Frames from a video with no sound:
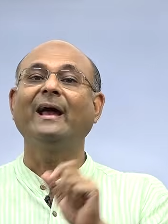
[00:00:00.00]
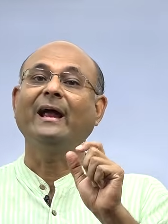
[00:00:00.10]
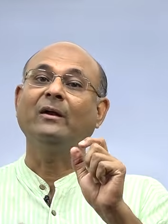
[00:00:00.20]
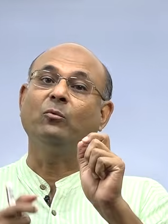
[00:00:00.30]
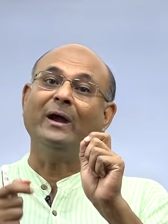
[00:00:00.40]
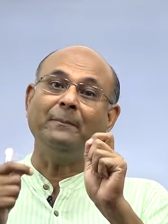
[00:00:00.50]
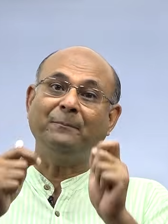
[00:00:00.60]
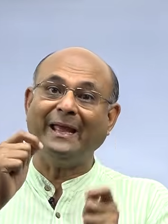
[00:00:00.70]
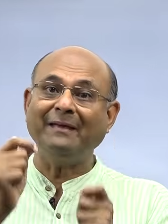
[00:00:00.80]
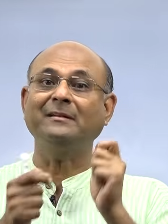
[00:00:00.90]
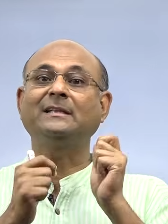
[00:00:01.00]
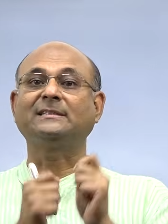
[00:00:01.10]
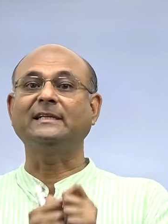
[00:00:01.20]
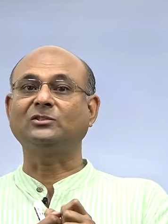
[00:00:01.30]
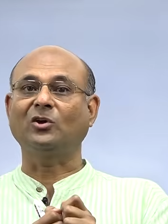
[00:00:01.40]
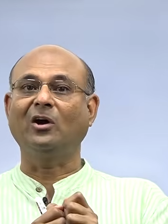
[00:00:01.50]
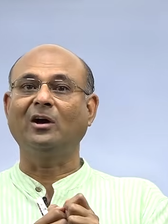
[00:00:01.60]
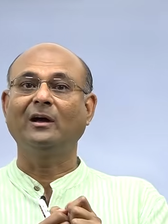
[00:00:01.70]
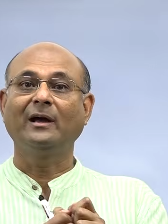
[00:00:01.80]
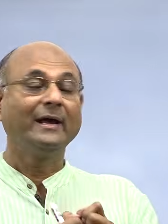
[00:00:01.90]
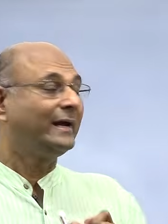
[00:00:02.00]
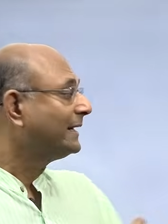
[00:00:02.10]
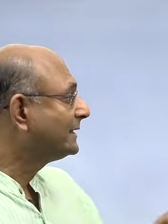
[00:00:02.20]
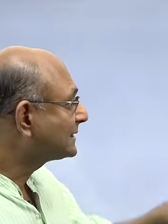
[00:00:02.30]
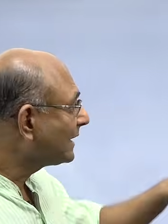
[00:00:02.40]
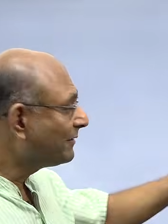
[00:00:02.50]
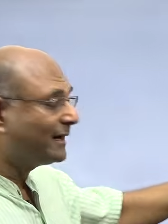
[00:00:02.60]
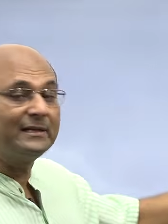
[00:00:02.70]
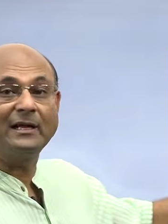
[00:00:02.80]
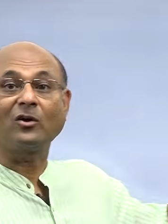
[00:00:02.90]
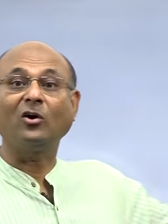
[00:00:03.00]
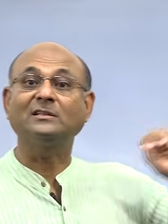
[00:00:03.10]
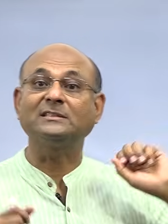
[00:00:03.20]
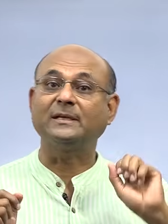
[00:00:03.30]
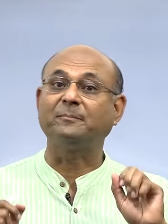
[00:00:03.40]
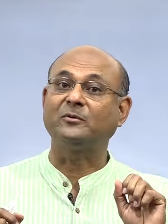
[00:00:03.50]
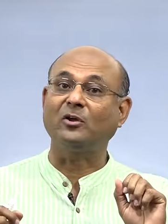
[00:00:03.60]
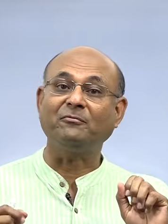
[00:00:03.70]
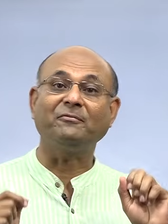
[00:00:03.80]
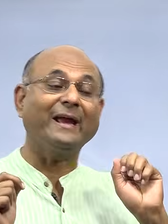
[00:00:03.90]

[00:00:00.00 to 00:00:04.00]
And while playing with the seesaw, he discovered the concept of